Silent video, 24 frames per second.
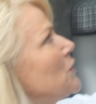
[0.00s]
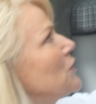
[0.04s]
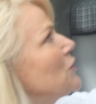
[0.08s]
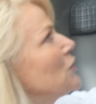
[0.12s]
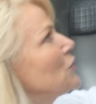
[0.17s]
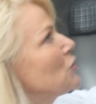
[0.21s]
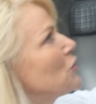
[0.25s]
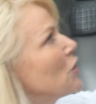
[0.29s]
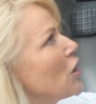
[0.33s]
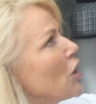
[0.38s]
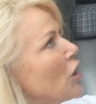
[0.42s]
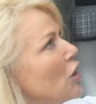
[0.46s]

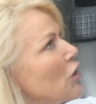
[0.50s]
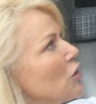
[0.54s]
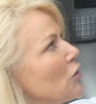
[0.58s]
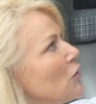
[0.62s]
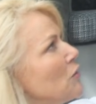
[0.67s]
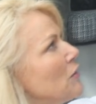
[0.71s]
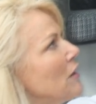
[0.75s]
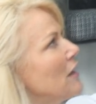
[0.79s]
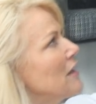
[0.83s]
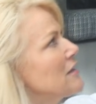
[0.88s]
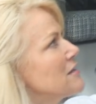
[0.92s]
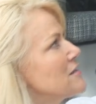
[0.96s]
little
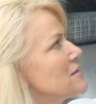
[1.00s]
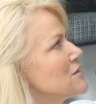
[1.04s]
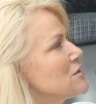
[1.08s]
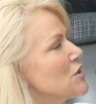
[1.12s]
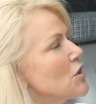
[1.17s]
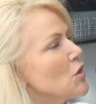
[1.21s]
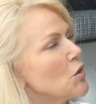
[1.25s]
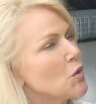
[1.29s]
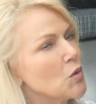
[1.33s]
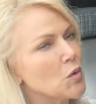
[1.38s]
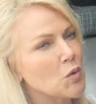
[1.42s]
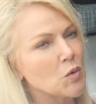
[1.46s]
cargo nets
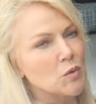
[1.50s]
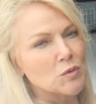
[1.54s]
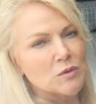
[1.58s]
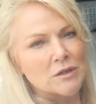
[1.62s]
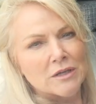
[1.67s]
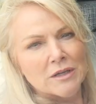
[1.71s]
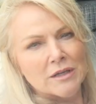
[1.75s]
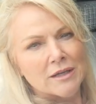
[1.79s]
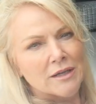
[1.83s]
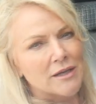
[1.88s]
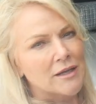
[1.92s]
to hold,